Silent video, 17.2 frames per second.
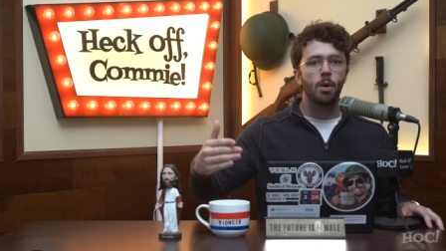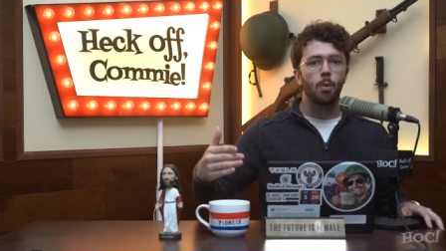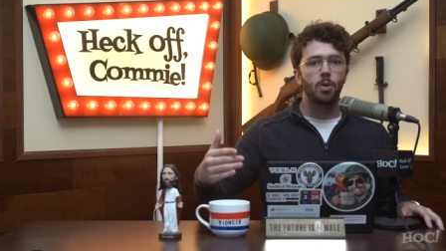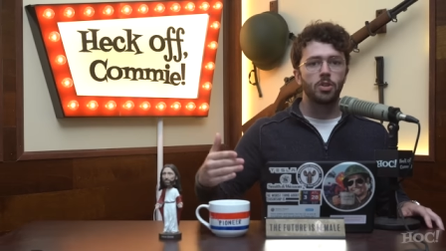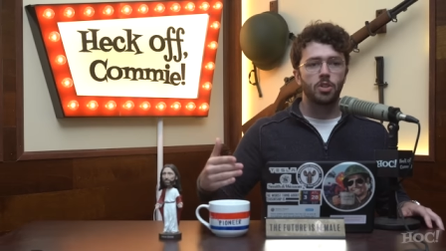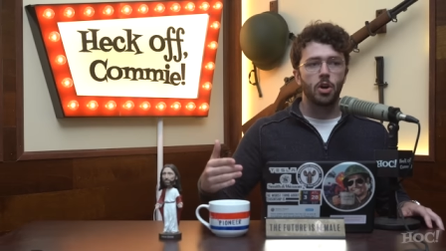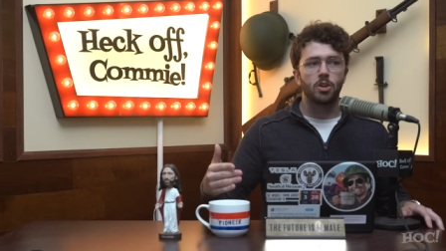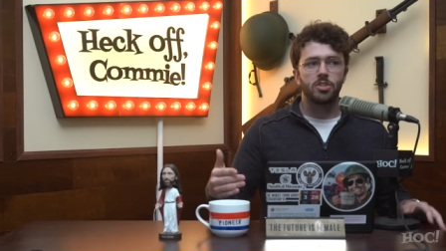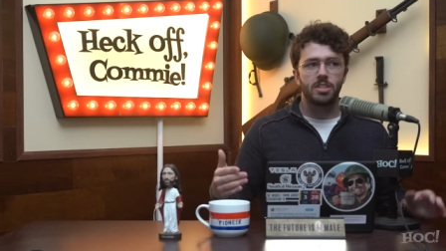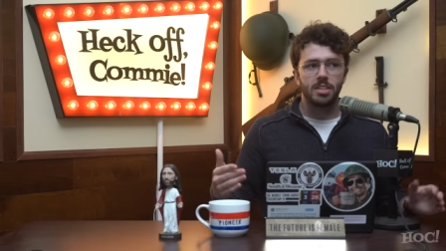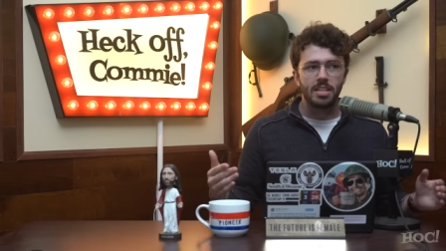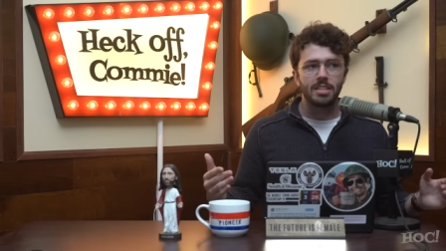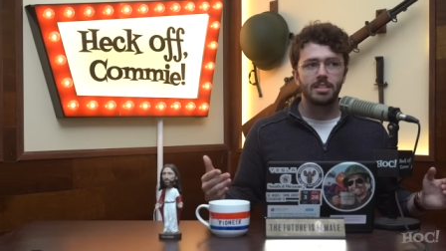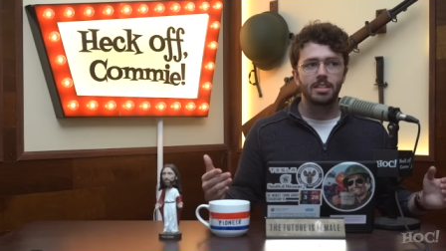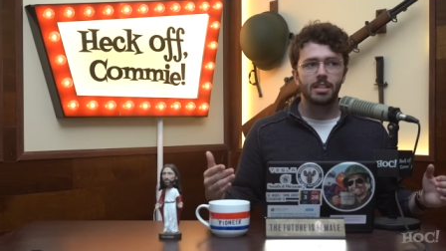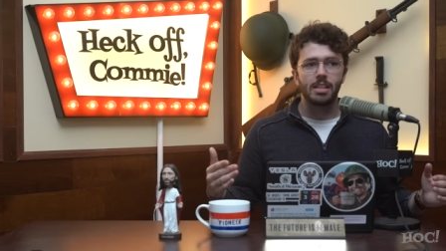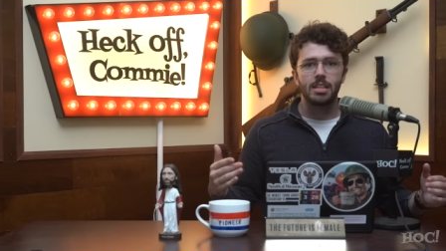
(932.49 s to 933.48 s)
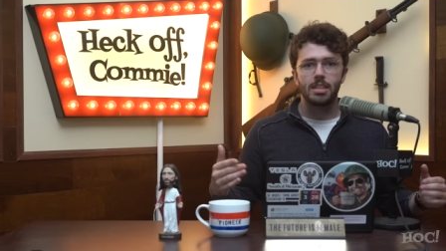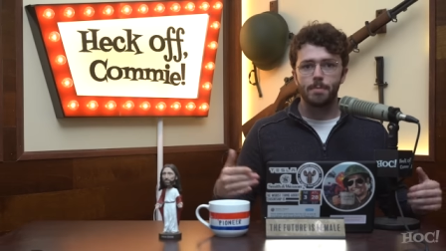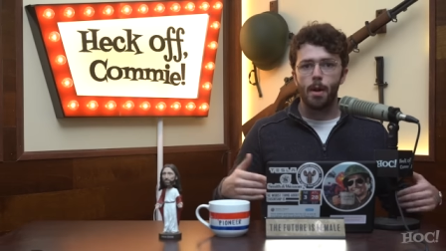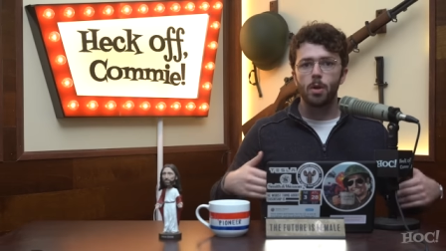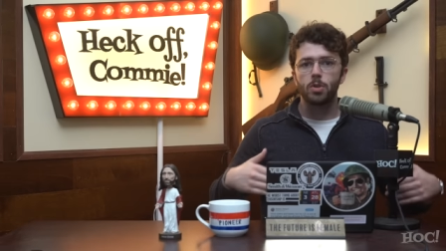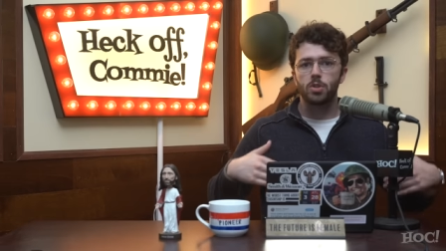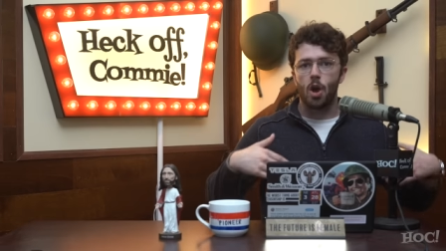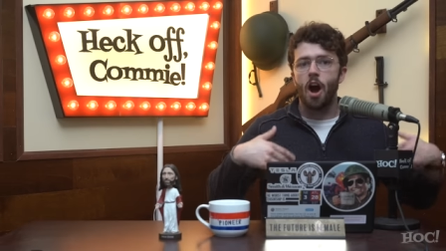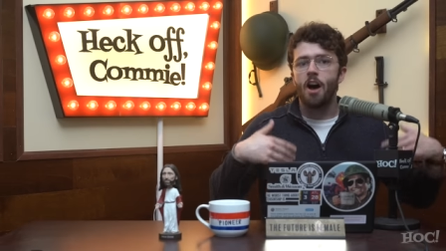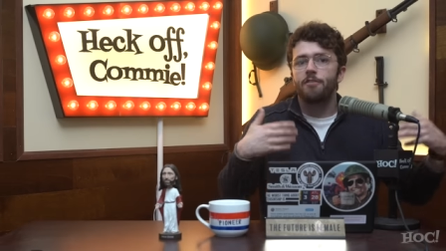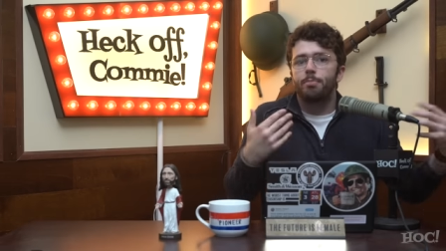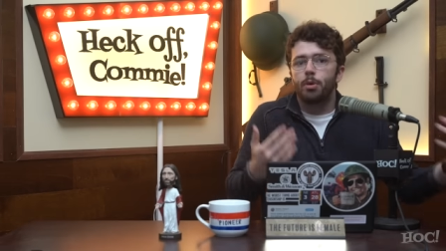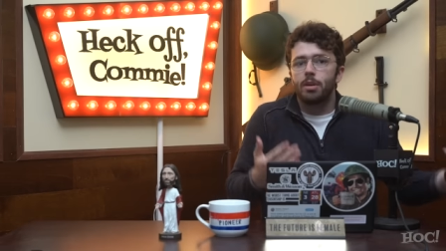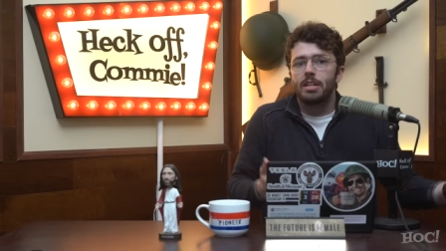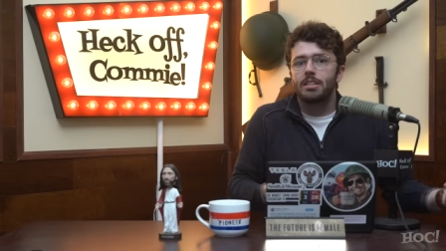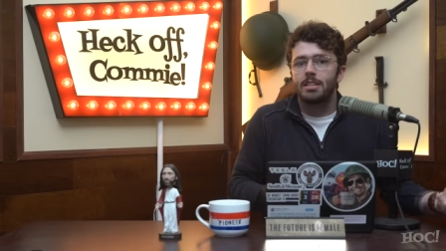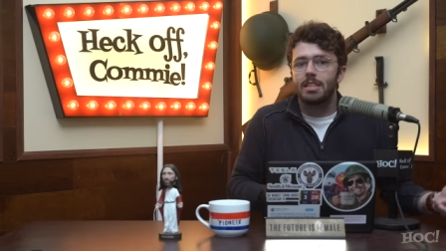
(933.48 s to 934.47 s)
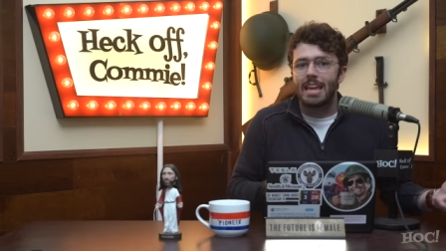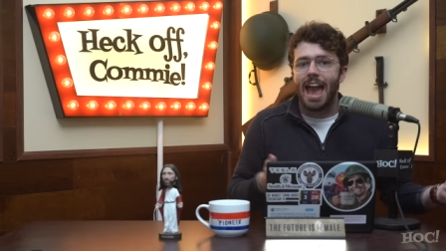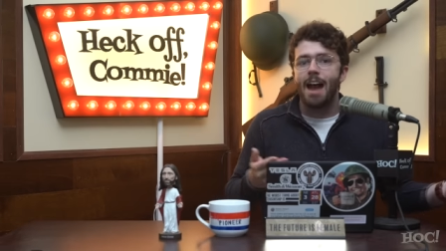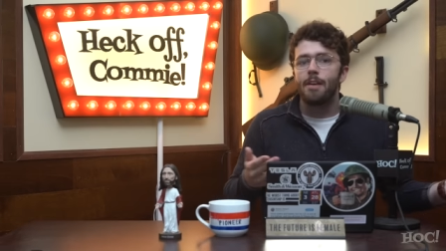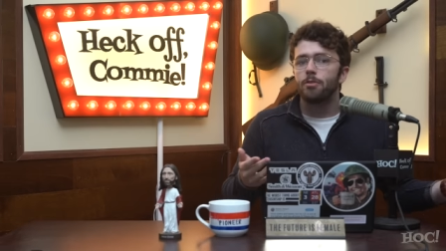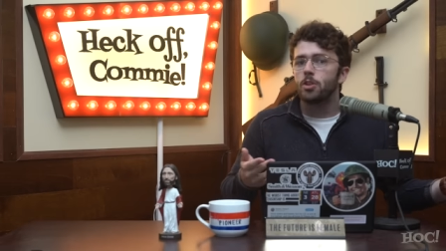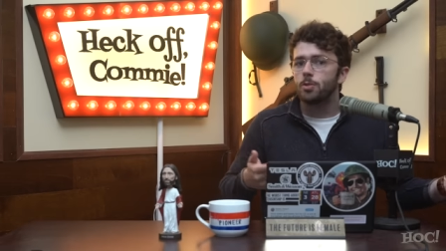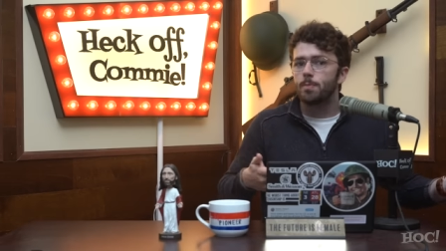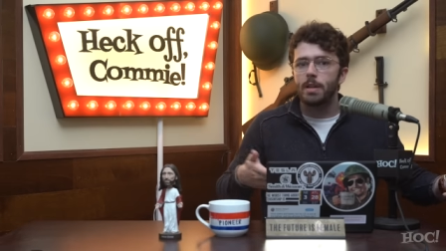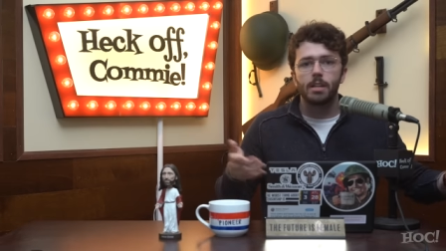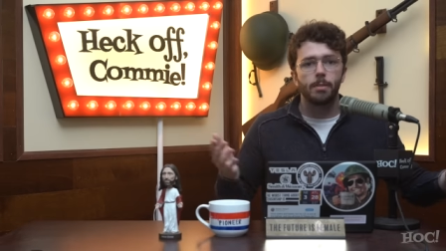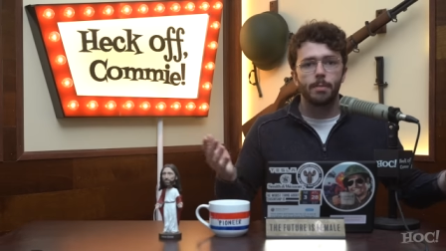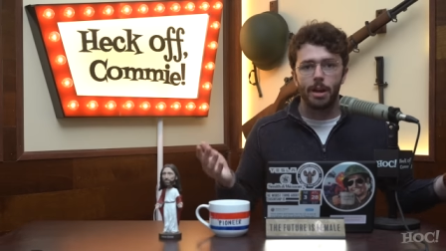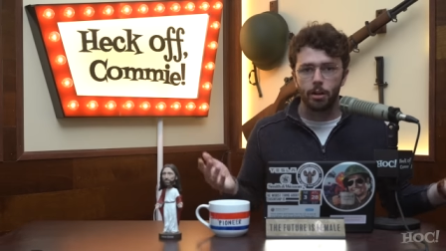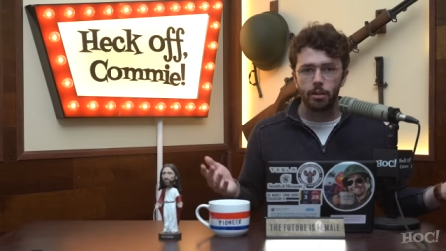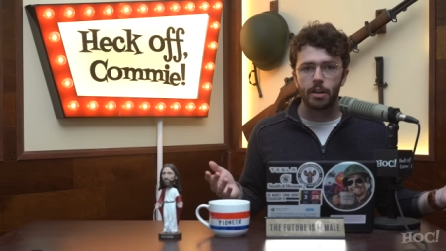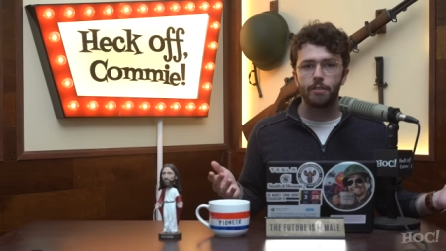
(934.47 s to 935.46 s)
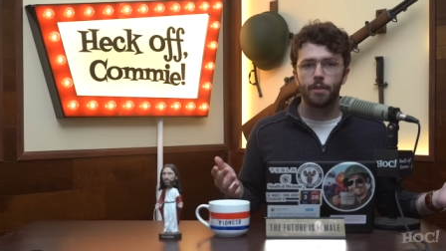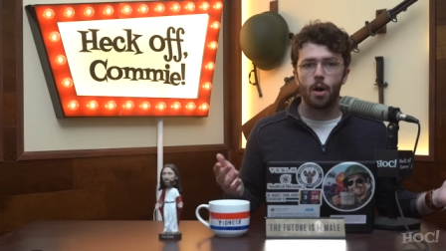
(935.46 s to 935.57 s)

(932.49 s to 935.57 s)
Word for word: which are statistically the most off putting to the average middle American